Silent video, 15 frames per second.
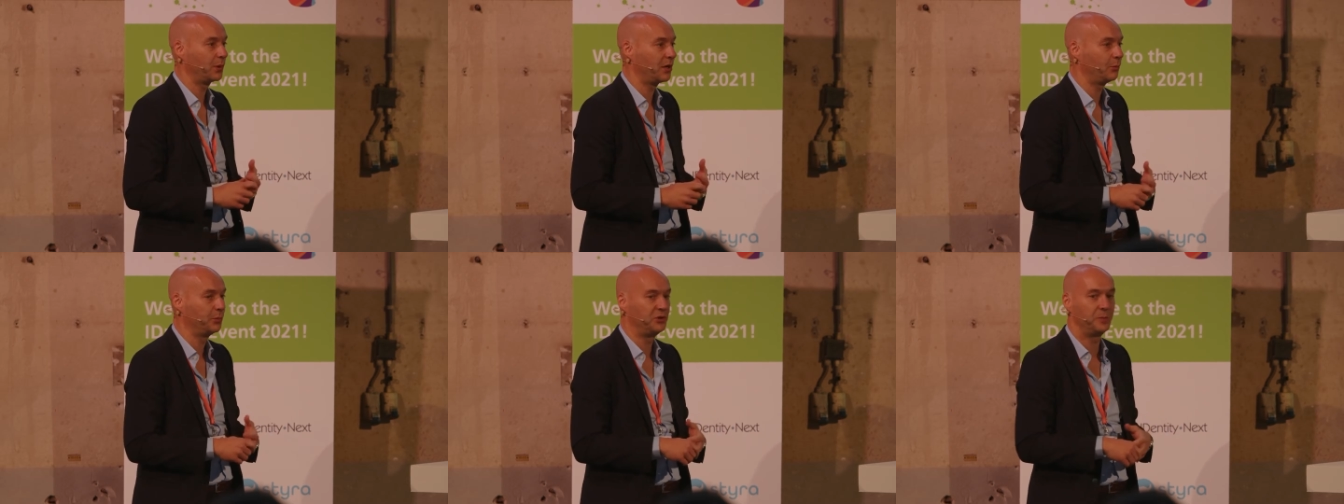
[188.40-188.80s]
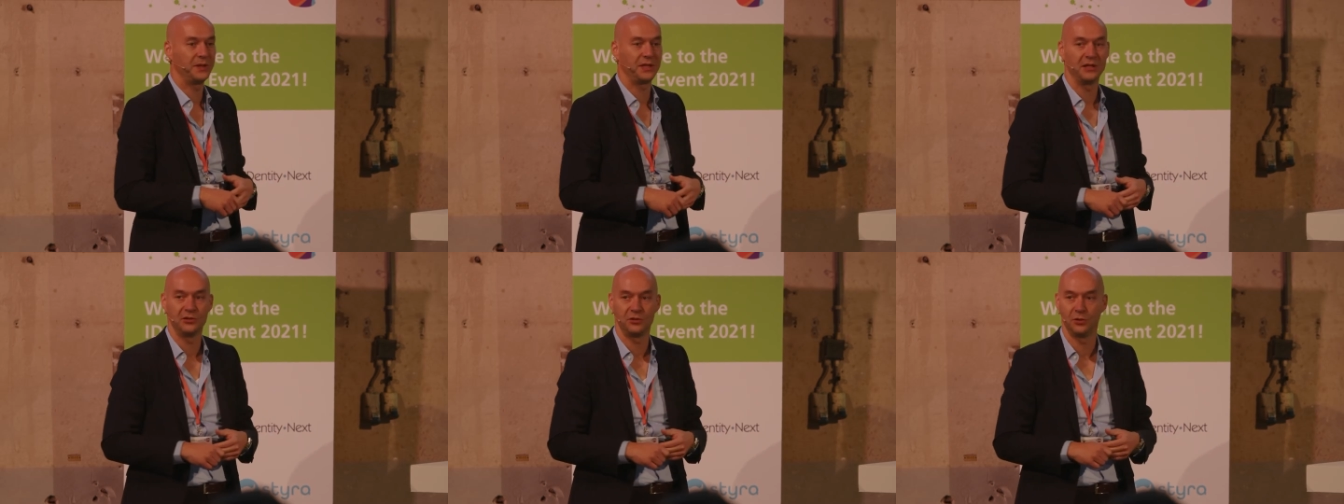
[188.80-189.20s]
be
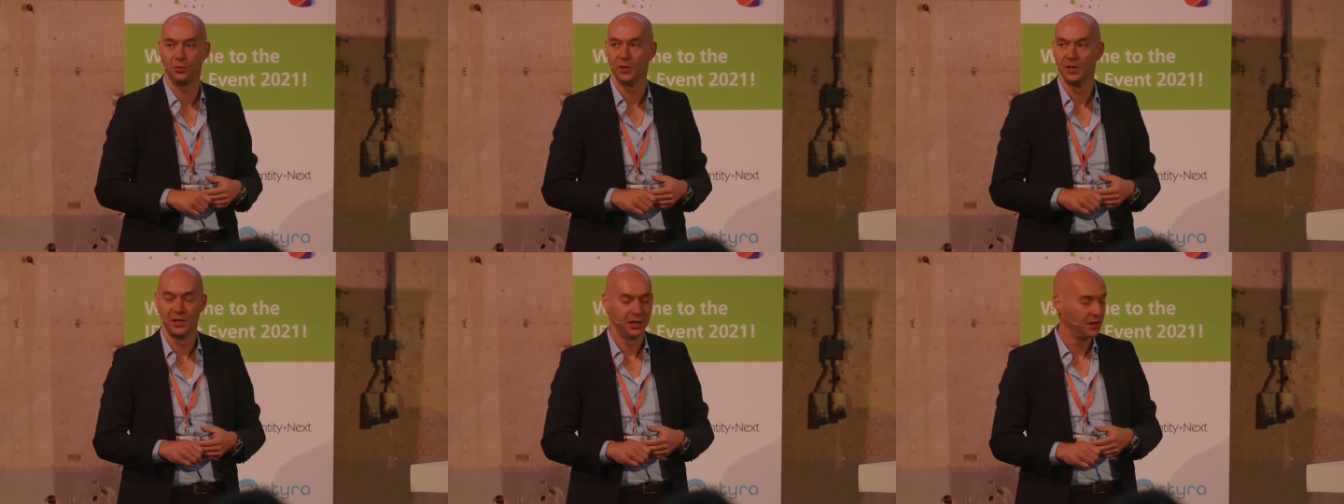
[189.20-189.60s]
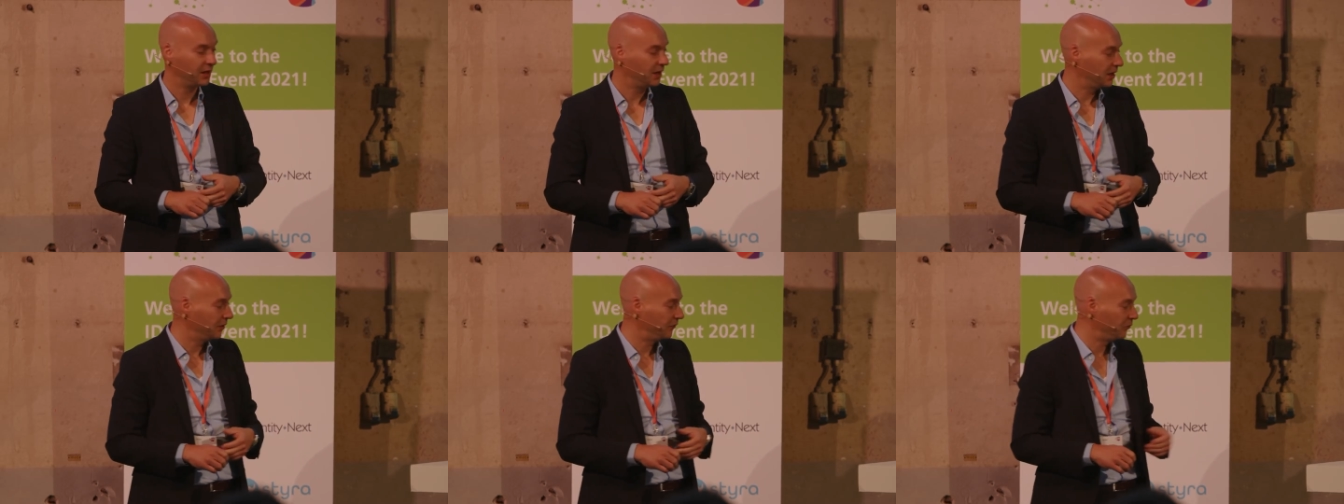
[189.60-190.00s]
speaking to in
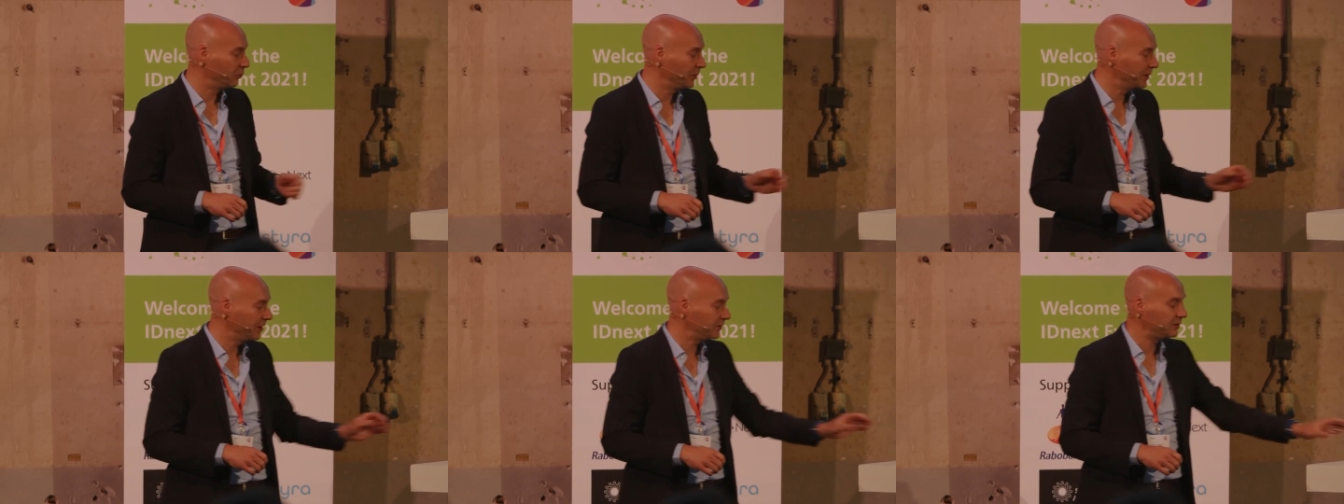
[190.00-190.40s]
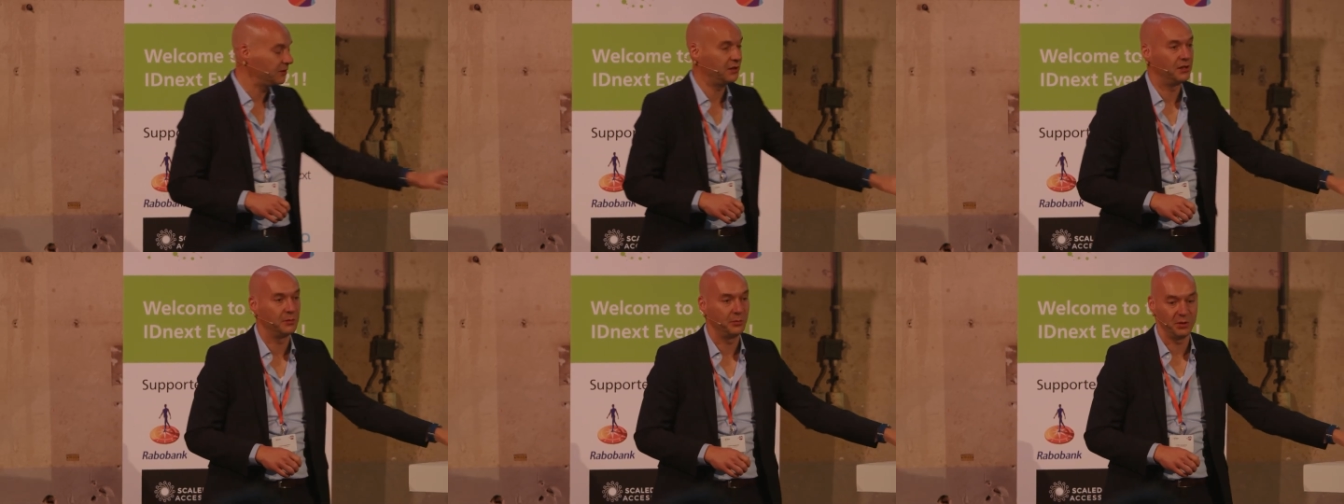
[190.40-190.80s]
a few minutes
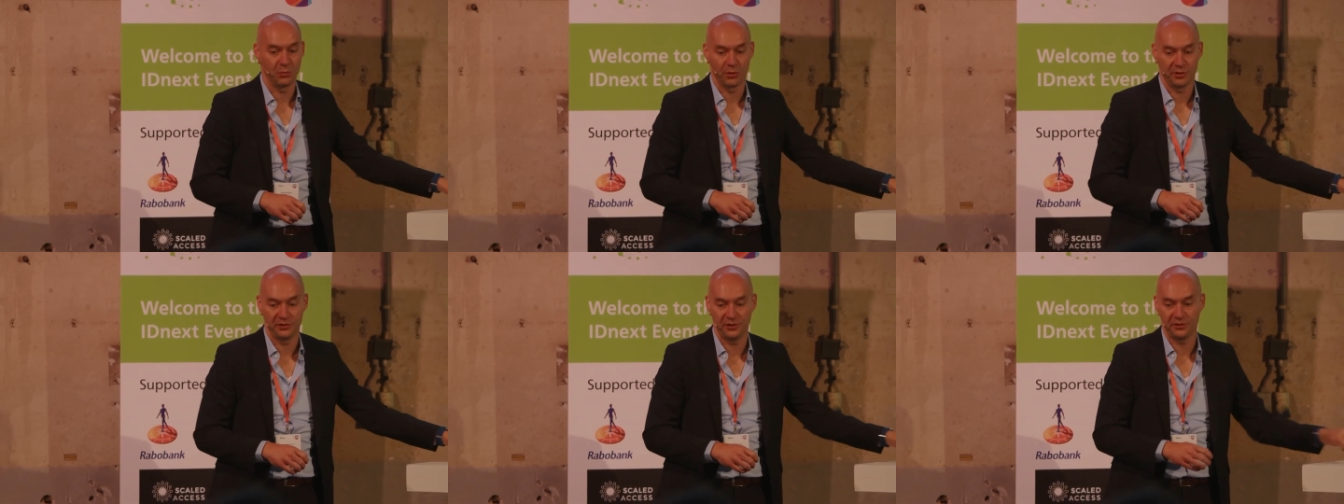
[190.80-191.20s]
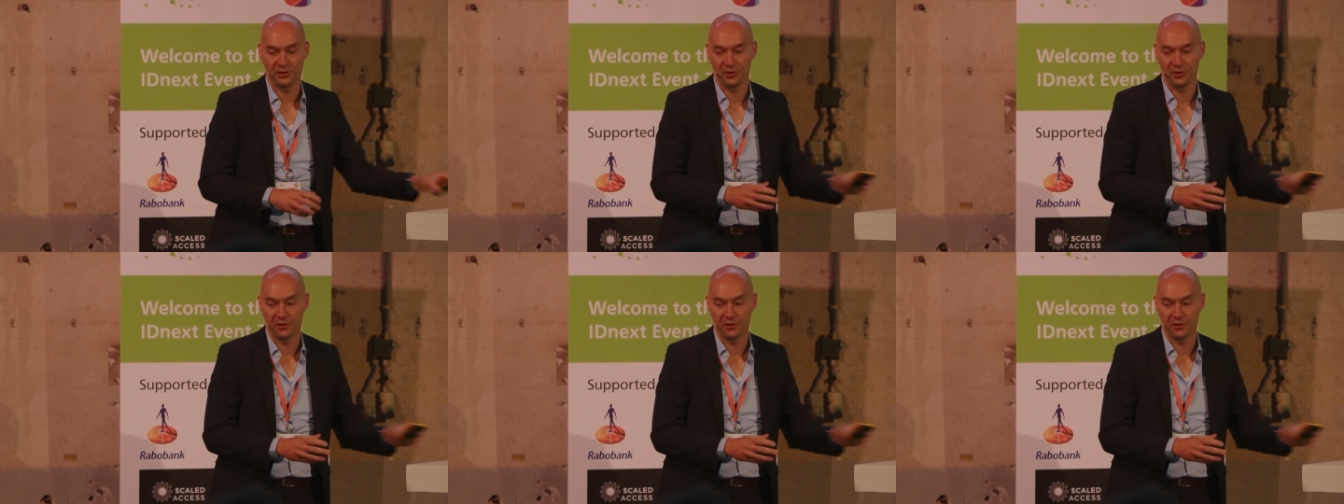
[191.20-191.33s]
in a bit more detail,